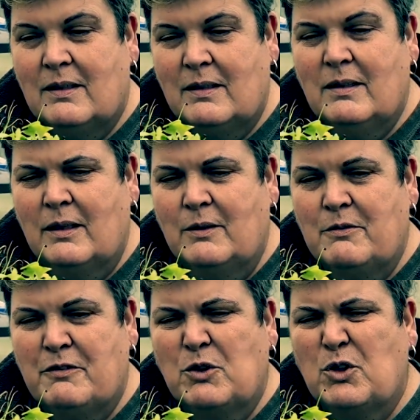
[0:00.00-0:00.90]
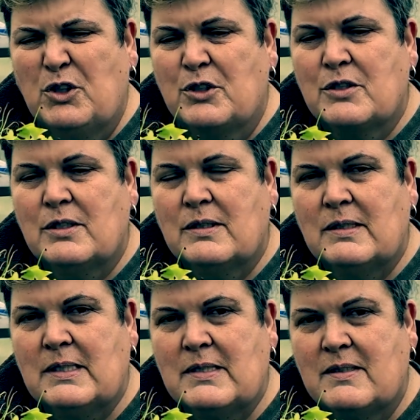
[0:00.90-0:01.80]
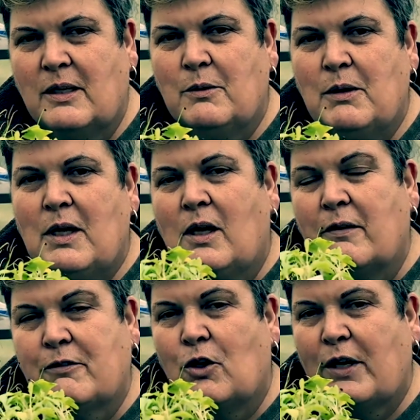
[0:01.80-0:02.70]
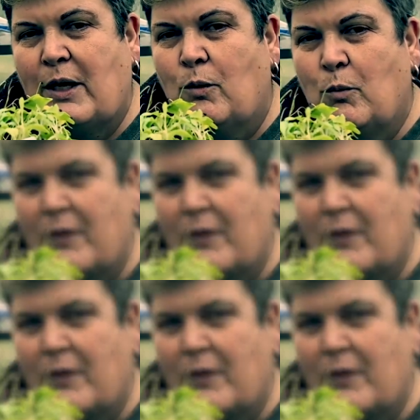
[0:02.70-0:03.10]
you know, you feel good. So I've got to get on with